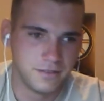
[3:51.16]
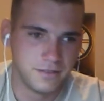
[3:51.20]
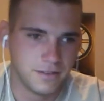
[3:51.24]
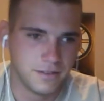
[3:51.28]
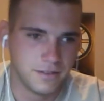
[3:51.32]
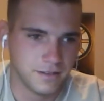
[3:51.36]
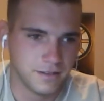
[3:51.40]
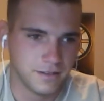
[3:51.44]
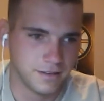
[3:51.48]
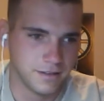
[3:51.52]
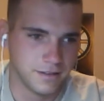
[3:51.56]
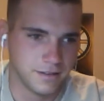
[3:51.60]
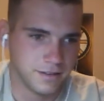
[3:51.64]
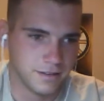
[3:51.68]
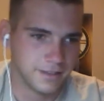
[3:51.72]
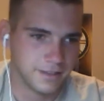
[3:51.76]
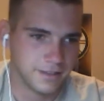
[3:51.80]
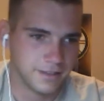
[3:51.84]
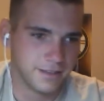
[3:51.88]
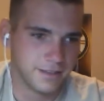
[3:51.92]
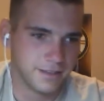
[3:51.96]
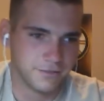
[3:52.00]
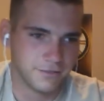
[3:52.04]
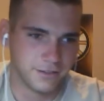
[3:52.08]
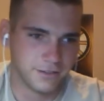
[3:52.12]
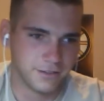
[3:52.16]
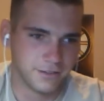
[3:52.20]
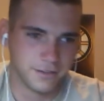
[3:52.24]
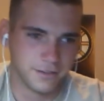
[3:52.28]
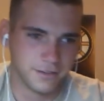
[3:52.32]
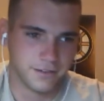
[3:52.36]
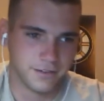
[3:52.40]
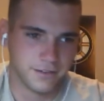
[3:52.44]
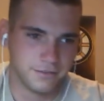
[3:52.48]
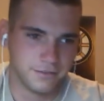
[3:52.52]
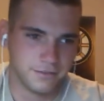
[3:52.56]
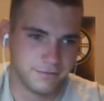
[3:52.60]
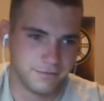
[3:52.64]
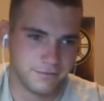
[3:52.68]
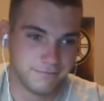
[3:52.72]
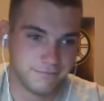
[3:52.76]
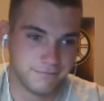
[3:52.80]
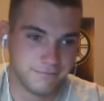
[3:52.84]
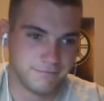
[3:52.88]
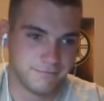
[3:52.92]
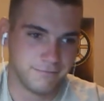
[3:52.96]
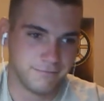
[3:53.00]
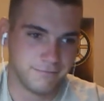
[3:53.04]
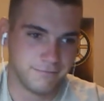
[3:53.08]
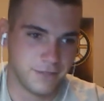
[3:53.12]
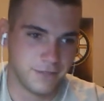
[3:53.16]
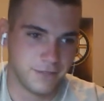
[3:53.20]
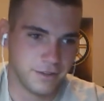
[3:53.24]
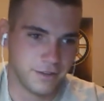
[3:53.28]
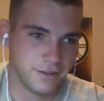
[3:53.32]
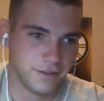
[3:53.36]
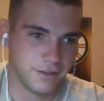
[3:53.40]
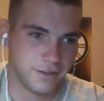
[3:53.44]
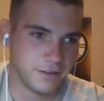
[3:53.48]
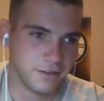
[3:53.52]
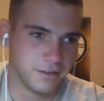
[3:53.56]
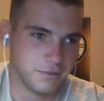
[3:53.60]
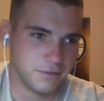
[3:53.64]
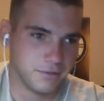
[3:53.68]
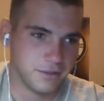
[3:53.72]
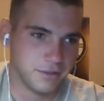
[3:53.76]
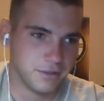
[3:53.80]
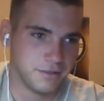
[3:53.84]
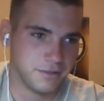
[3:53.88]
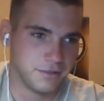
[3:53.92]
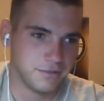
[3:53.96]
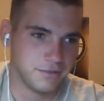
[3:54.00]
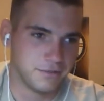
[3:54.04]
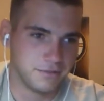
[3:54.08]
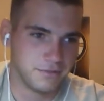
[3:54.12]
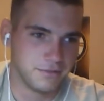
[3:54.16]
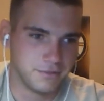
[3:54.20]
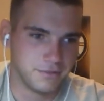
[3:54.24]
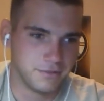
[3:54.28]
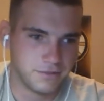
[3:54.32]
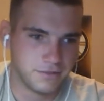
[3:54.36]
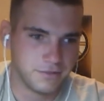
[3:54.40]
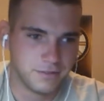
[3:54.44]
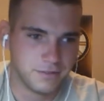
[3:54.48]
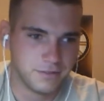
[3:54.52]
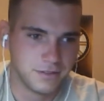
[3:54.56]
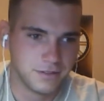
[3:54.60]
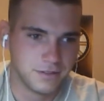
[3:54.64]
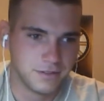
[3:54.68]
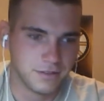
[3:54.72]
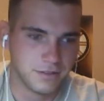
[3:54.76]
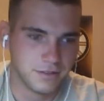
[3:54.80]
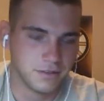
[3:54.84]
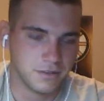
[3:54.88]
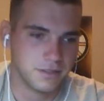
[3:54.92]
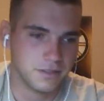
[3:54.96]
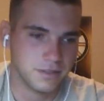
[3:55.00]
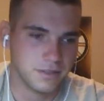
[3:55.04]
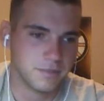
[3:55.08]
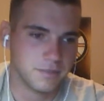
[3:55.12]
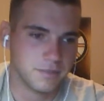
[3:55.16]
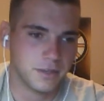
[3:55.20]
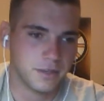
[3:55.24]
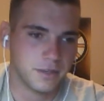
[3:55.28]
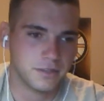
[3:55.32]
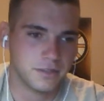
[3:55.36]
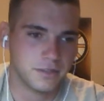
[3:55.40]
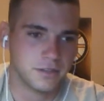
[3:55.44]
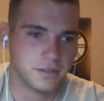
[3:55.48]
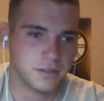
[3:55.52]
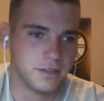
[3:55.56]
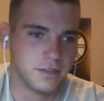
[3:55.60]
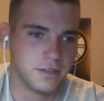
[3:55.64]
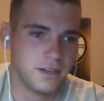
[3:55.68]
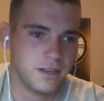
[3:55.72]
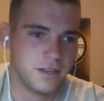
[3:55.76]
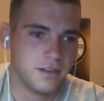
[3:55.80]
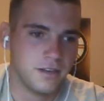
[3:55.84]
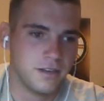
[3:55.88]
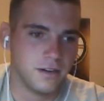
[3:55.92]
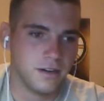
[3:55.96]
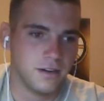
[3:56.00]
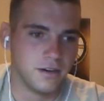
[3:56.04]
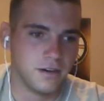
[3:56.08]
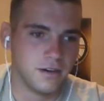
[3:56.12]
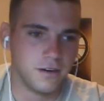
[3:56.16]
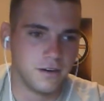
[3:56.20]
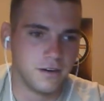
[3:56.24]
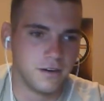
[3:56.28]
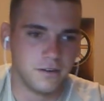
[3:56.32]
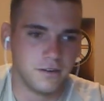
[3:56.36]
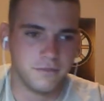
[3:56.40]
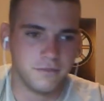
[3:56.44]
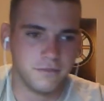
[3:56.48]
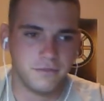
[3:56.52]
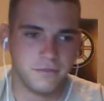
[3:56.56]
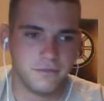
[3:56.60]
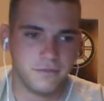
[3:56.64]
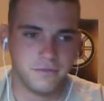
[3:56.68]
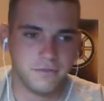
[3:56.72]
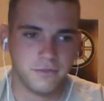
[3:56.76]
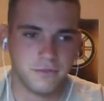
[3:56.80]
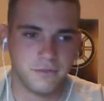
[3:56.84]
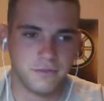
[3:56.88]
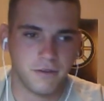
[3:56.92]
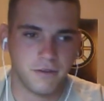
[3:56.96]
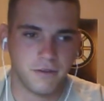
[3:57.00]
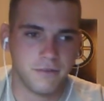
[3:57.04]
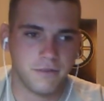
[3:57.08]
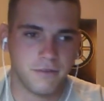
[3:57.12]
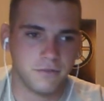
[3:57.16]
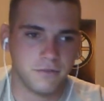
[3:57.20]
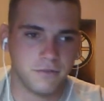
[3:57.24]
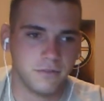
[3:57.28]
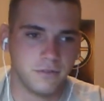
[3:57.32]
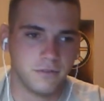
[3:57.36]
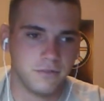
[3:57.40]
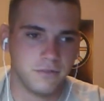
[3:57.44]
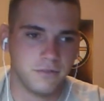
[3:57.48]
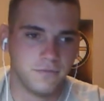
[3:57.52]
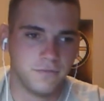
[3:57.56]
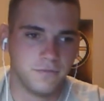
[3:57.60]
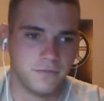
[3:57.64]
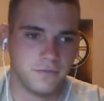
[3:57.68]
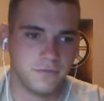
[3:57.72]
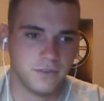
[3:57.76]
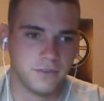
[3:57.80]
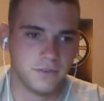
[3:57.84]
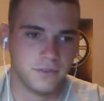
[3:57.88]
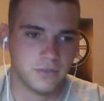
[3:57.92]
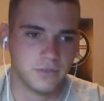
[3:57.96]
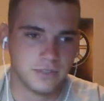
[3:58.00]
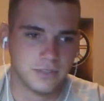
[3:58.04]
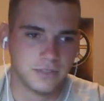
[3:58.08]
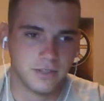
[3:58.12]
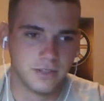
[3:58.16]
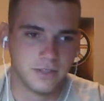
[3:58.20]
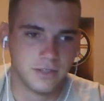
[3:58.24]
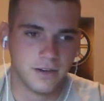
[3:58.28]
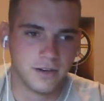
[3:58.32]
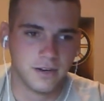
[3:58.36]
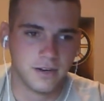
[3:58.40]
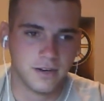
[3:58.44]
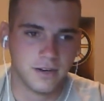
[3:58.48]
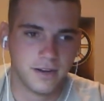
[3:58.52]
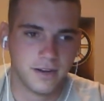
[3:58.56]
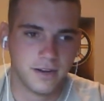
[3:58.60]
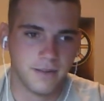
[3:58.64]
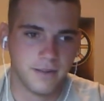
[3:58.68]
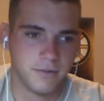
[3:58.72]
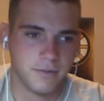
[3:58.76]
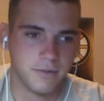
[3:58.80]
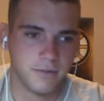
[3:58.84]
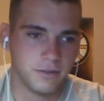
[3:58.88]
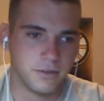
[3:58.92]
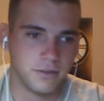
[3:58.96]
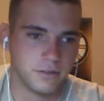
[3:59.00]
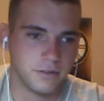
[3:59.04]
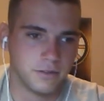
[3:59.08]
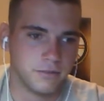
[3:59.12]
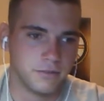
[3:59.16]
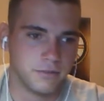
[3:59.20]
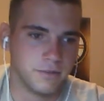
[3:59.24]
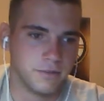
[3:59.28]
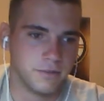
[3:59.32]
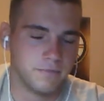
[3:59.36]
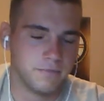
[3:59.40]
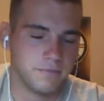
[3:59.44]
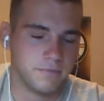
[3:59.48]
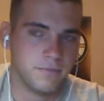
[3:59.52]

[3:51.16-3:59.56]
I can't figure it out. I'm not that good with it. So here's a picture of the rifle with the stock it came with, the grip,